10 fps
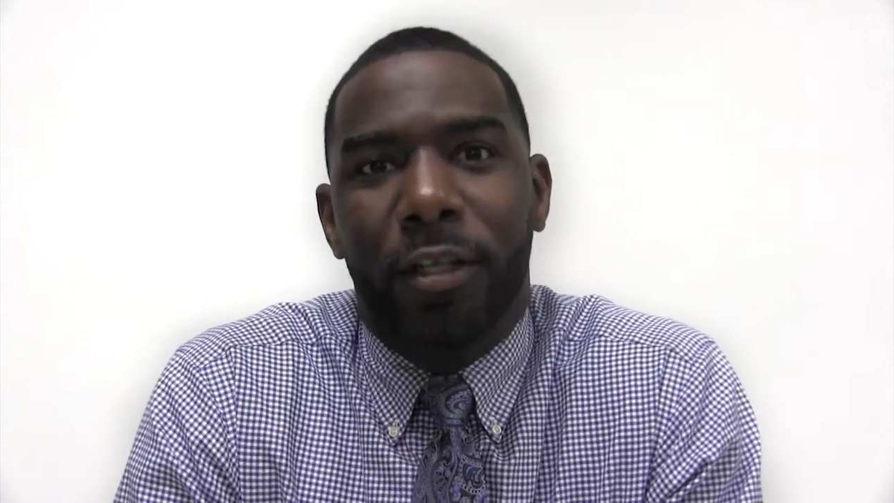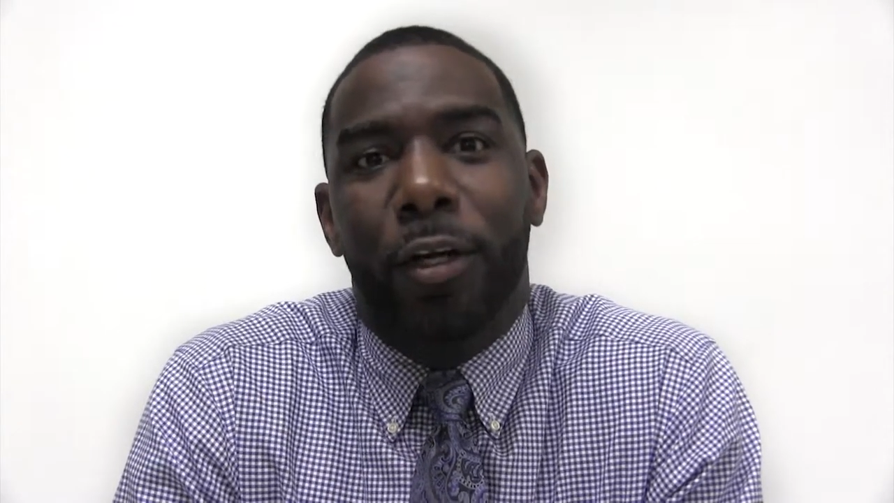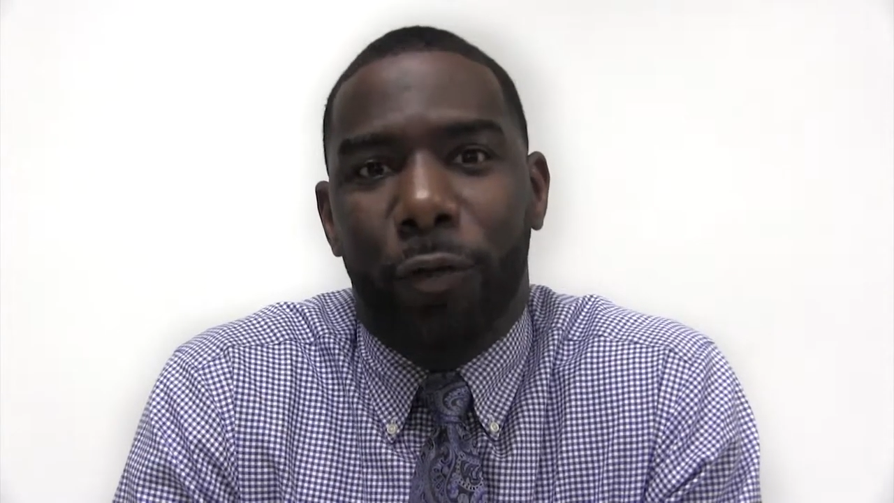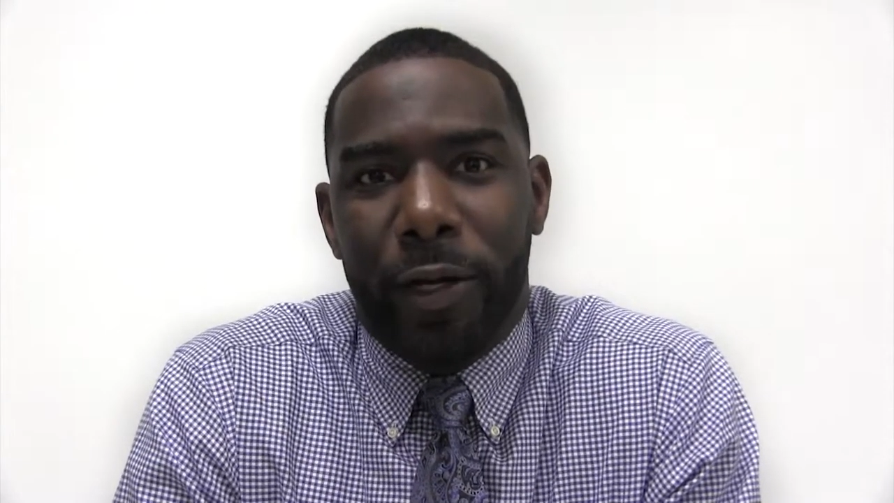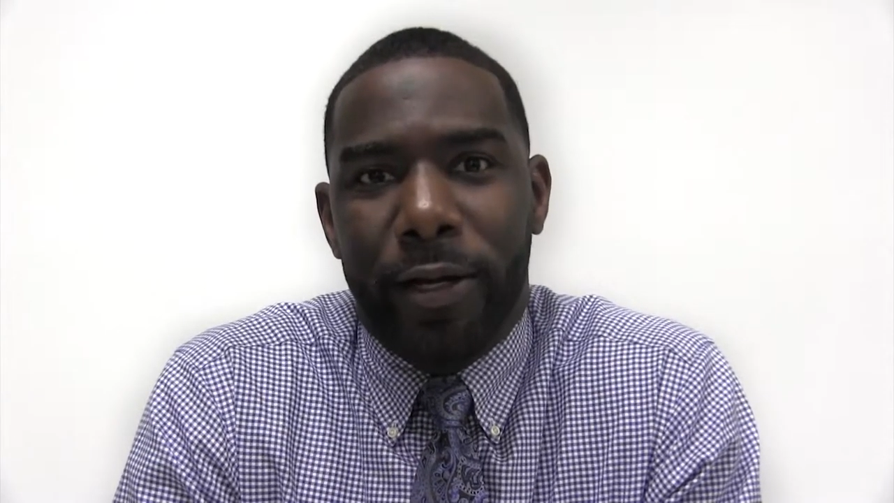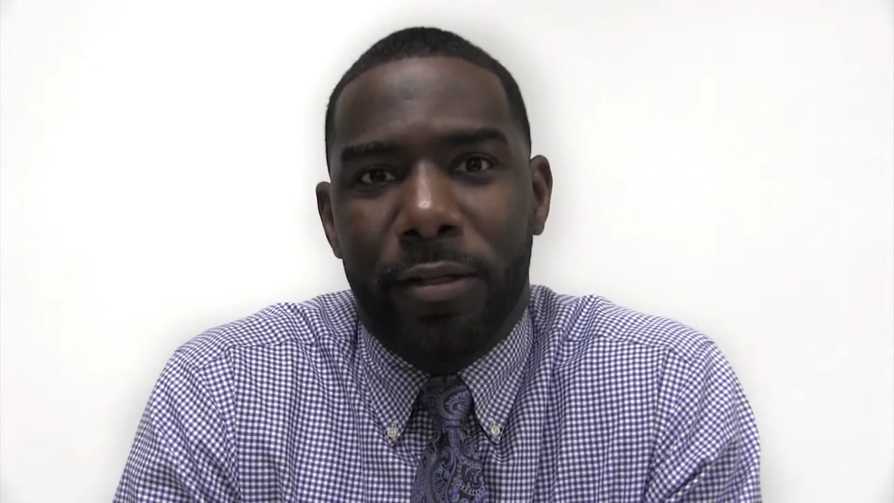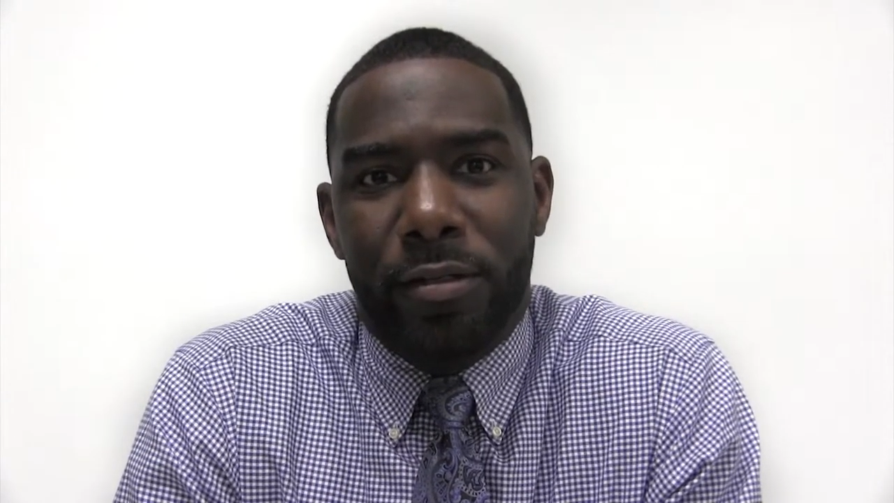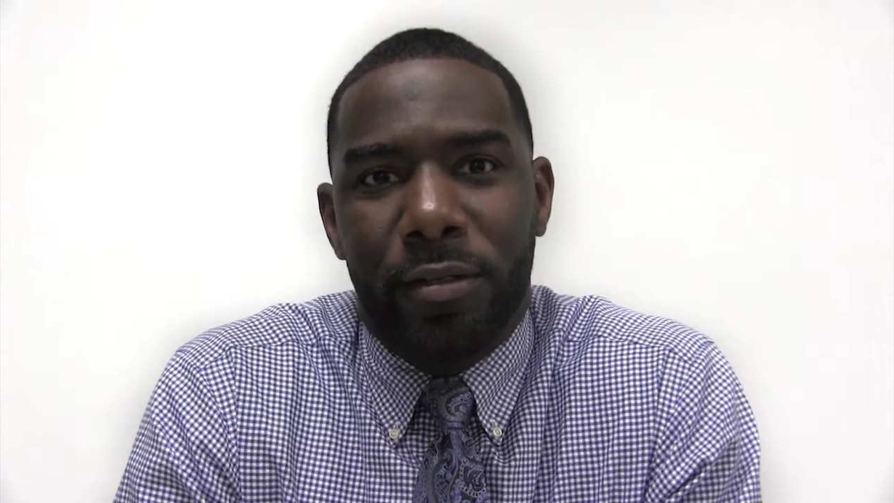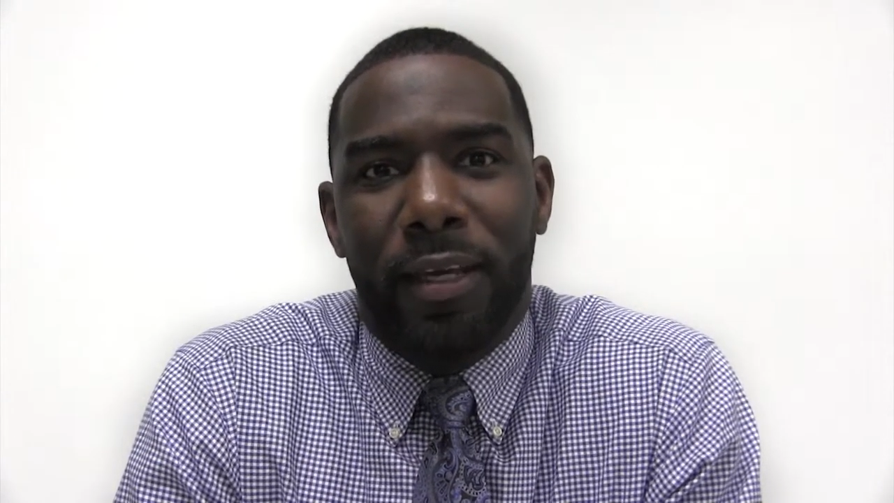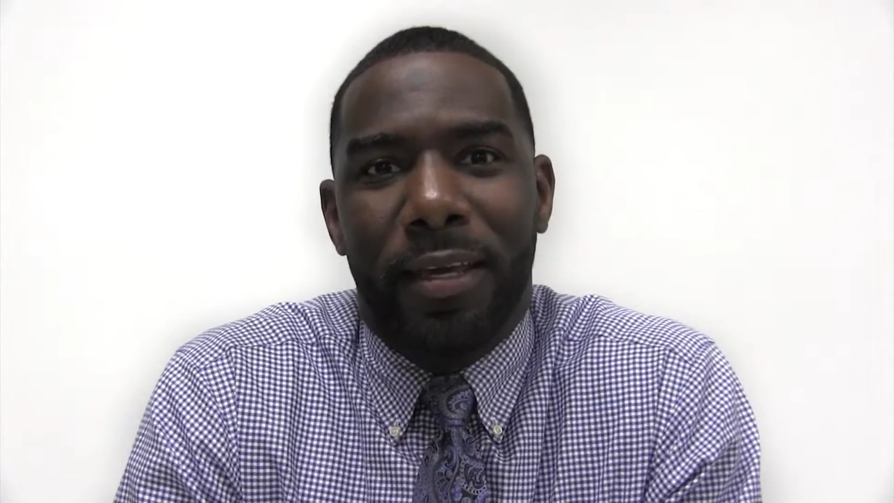
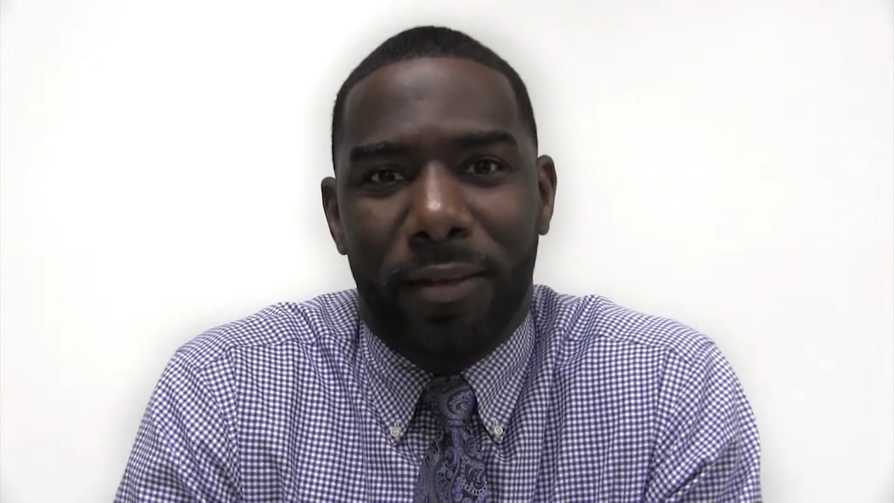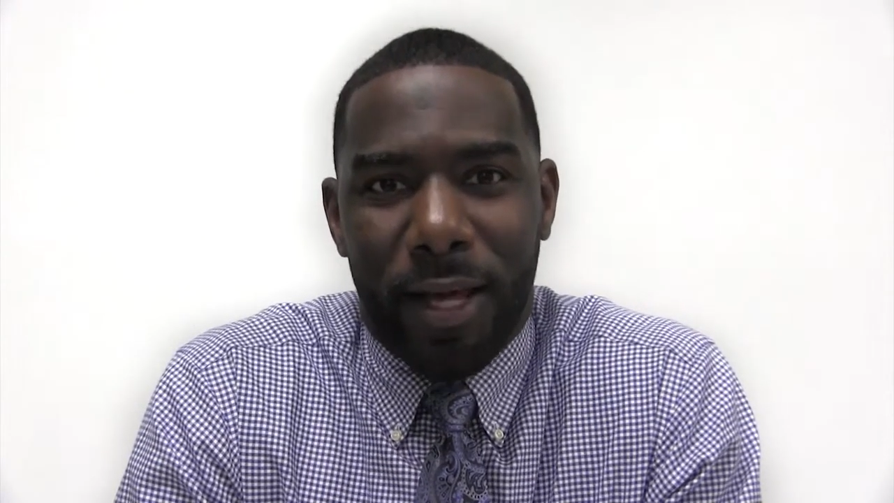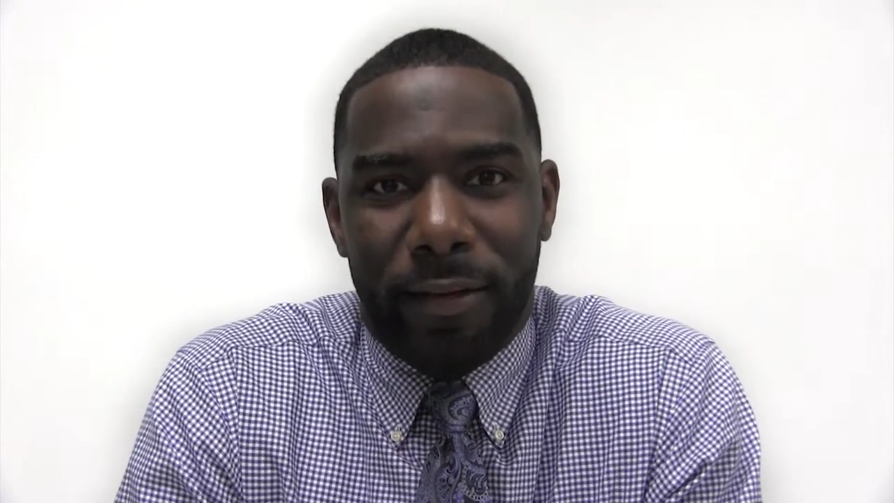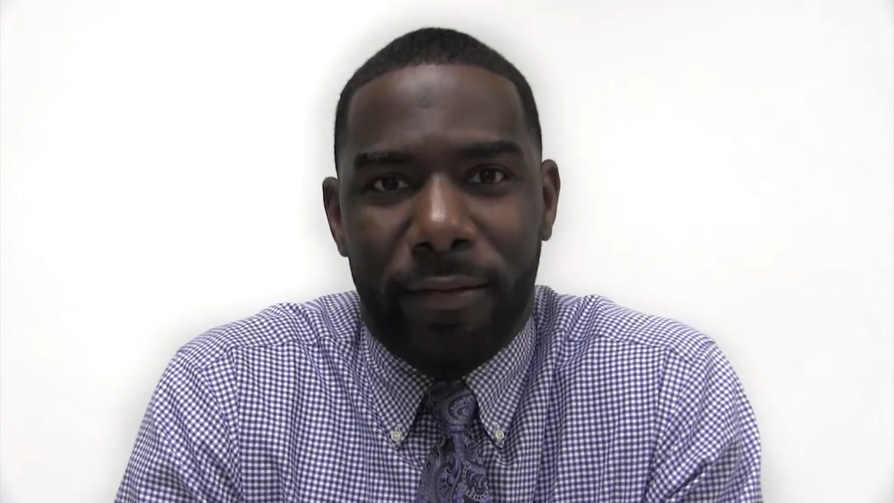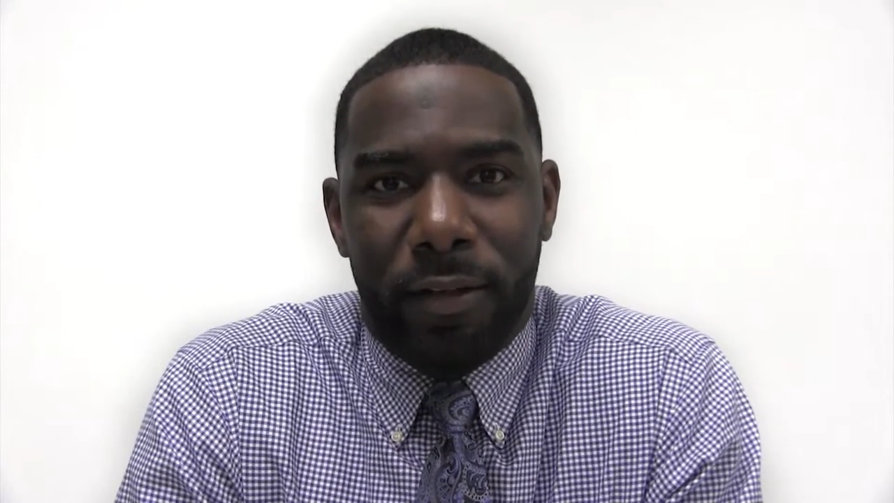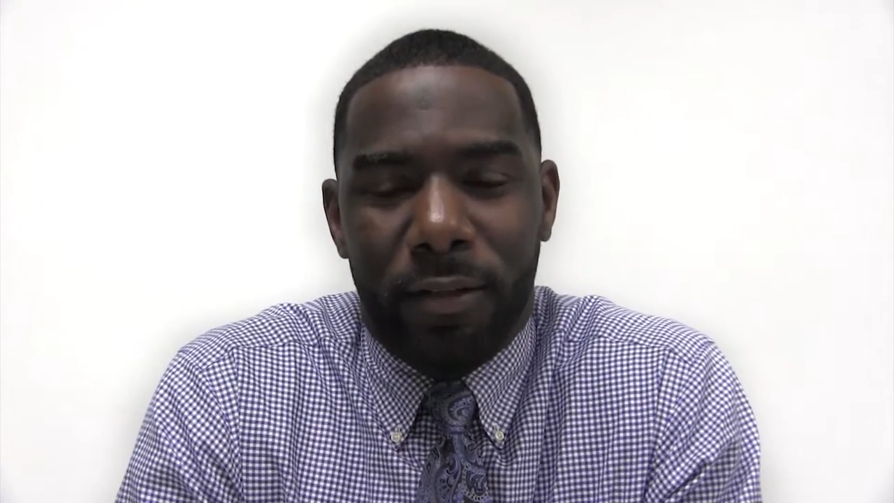careers, and life.